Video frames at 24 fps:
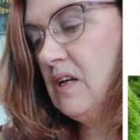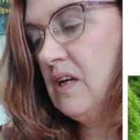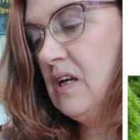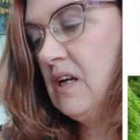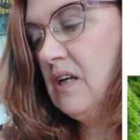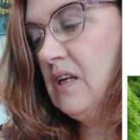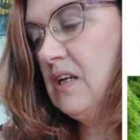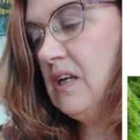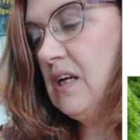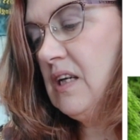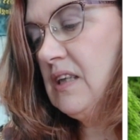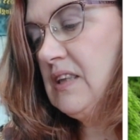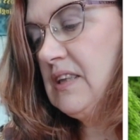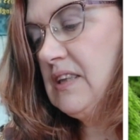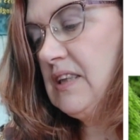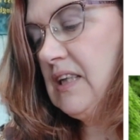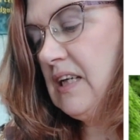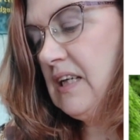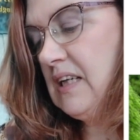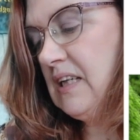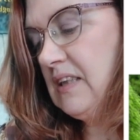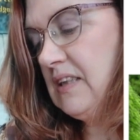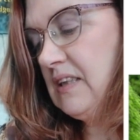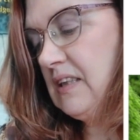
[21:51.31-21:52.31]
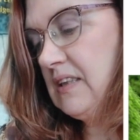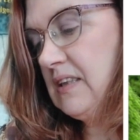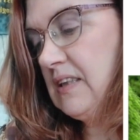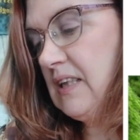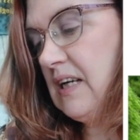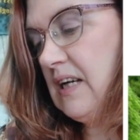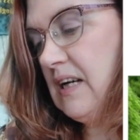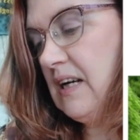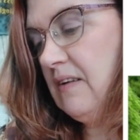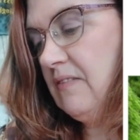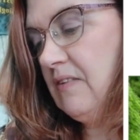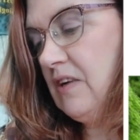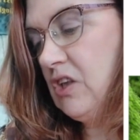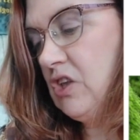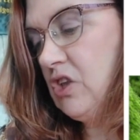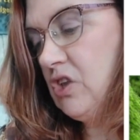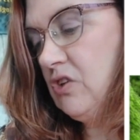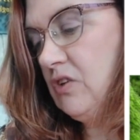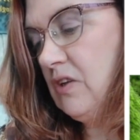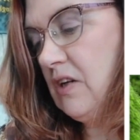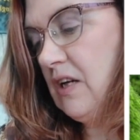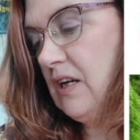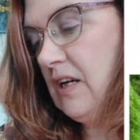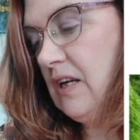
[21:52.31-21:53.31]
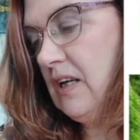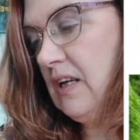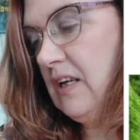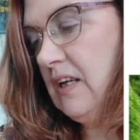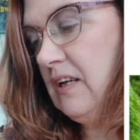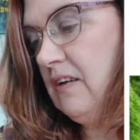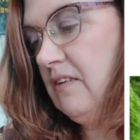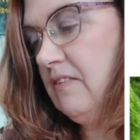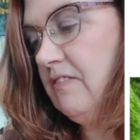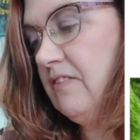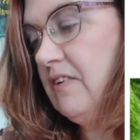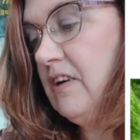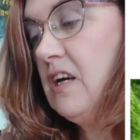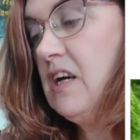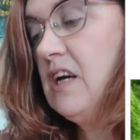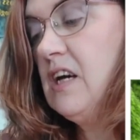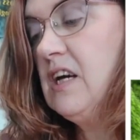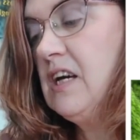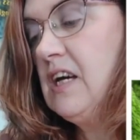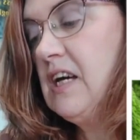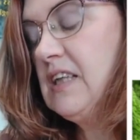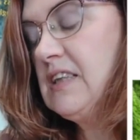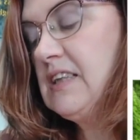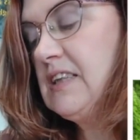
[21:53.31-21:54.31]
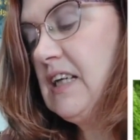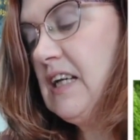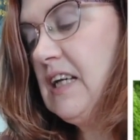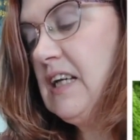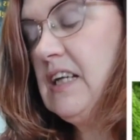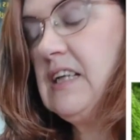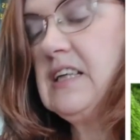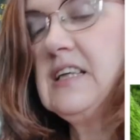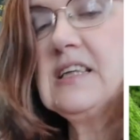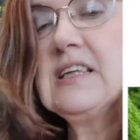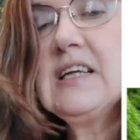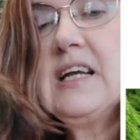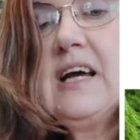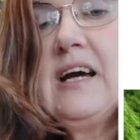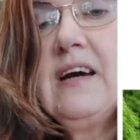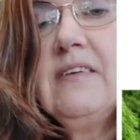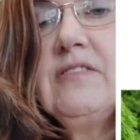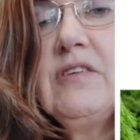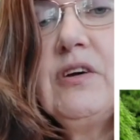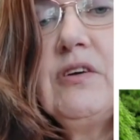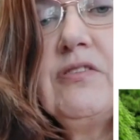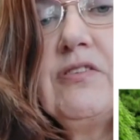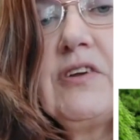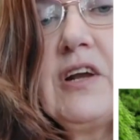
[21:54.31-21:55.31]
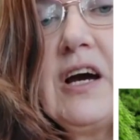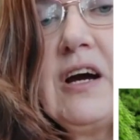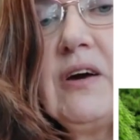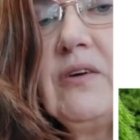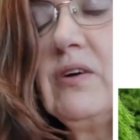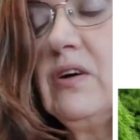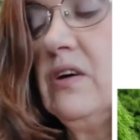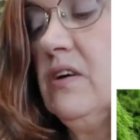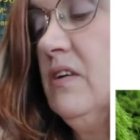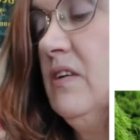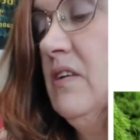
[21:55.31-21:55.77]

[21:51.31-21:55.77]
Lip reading: Yeah, it's saying it doesn't have, let's try leaf. It's saying it doesn't have no flower.